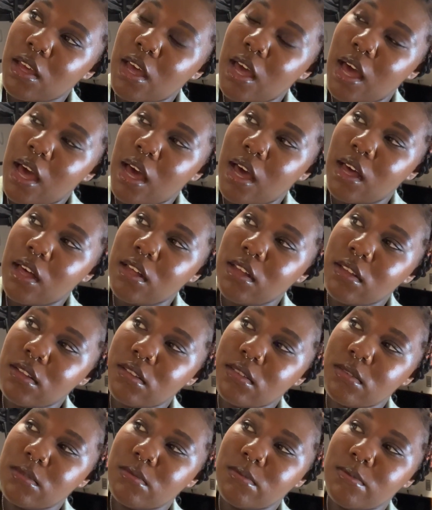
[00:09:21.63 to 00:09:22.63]

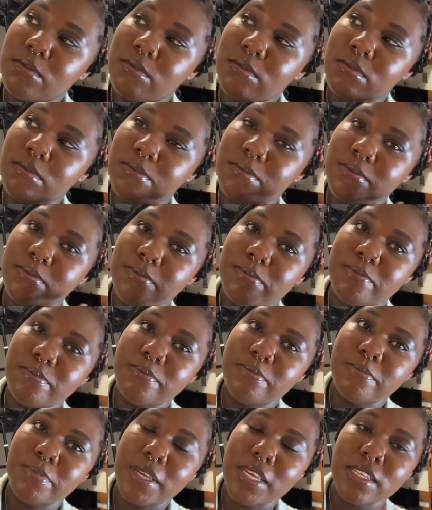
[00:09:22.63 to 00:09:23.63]
I'll
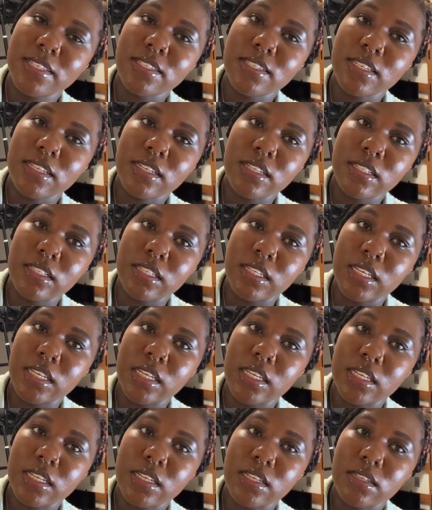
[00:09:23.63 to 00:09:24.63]

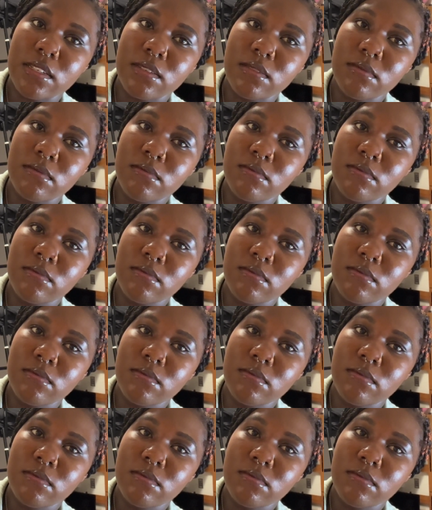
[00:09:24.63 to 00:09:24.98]
basically